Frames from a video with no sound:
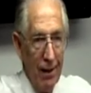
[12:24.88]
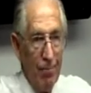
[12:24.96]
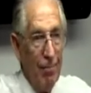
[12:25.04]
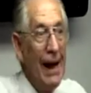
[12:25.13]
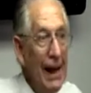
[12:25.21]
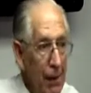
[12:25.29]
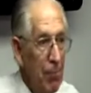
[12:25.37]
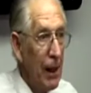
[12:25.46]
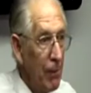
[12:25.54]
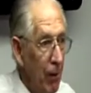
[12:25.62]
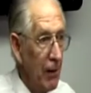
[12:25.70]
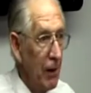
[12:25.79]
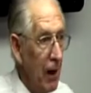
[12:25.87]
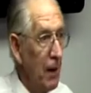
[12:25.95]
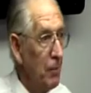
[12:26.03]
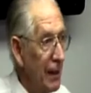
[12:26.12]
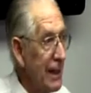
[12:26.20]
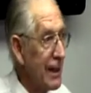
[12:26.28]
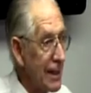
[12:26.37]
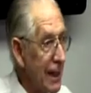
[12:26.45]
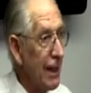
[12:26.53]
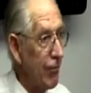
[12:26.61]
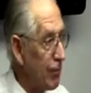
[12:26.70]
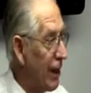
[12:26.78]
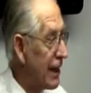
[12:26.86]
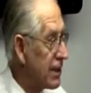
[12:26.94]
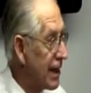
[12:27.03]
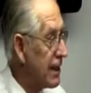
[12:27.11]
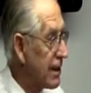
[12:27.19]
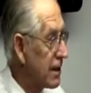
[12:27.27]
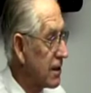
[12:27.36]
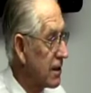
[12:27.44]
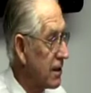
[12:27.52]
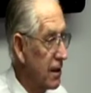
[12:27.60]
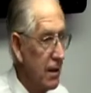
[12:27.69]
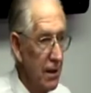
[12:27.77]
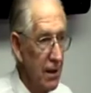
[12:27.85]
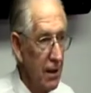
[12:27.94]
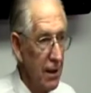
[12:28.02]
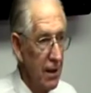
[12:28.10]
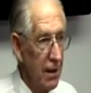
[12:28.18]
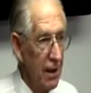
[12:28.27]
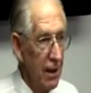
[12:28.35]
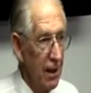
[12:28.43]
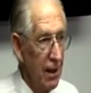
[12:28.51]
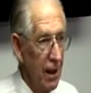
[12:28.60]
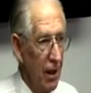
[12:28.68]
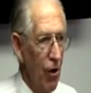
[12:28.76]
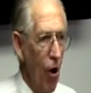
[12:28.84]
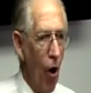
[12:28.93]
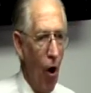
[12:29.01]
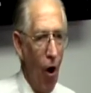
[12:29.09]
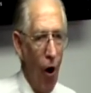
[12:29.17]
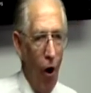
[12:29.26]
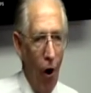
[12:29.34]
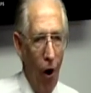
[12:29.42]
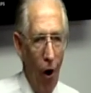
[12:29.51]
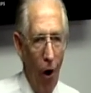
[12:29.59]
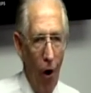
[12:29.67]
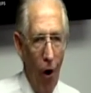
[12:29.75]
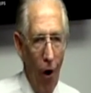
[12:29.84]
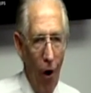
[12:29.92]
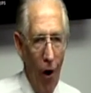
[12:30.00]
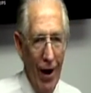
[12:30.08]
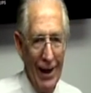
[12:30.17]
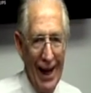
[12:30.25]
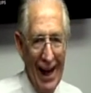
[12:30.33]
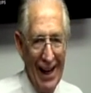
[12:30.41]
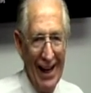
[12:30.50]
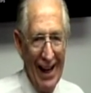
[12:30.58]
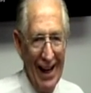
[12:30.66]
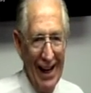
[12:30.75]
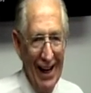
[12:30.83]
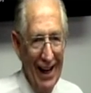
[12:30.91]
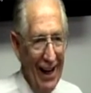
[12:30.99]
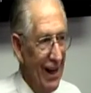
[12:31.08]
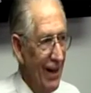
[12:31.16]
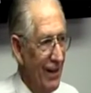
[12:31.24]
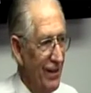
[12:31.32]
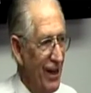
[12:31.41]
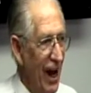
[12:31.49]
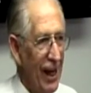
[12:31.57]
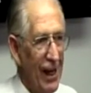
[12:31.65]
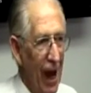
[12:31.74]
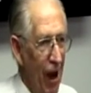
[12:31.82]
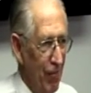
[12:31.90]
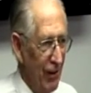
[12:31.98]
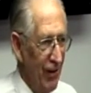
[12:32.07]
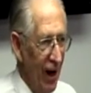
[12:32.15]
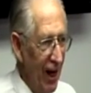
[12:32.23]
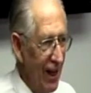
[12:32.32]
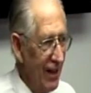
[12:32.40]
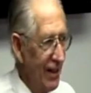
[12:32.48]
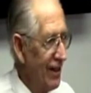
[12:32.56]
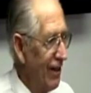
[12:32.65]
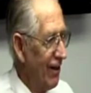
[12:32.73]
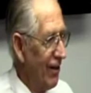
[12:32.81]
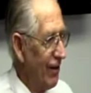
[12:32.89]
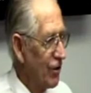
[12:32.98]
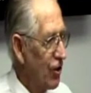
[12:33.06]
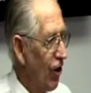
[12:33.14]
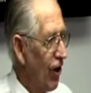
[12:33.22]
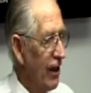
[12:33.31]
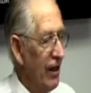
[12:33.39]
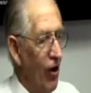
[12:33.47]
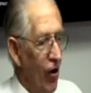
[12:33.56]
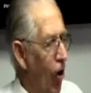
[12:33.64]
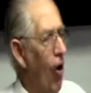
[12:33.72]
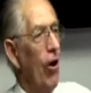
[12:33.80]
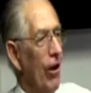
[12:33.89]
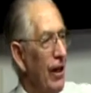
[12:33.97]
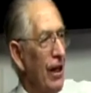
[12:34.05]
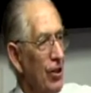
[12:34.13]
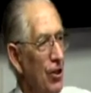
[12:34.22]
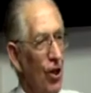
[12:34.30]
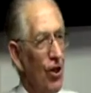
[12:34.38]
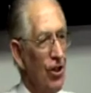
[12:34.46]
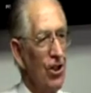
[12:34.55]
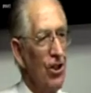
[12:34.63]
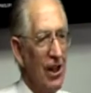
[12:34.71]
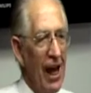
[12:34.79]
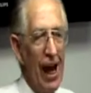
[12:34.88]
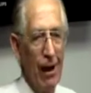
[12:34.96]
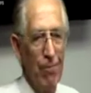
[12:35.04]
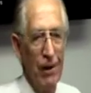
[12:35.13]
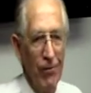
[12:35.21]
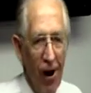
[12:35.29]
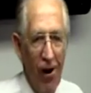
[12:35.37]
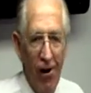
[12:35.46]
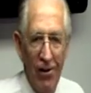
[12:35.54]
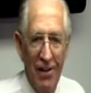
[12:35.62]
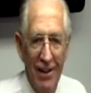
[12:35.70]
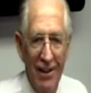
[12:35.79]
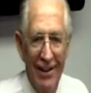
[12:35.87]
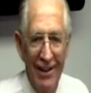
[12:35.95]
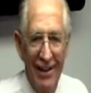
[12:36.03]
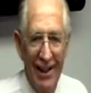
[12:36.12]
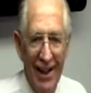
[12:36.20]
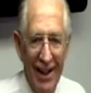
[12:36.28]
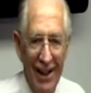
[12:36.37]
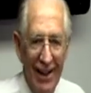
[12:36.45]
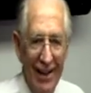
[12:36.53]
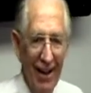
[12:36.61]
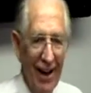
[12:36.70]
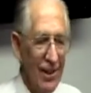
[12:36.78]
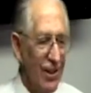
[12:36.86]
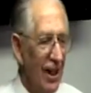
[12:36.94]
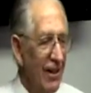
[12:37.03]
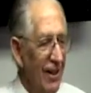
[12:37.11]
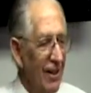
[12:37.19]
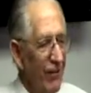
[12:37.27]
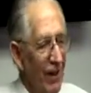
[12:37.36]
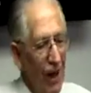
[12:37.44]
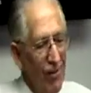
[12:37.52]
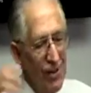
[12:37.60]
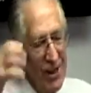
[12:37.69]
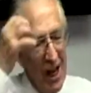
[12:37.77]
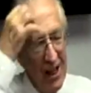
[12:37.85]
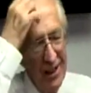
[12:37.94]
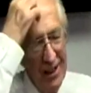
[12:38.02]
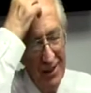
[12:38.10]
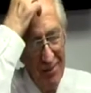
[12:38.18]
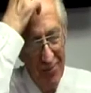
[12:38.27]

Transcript: Many people are going to be deceived about Jesus. No. That can't be right. Surely all these churches can't be wrong, right? When I was young,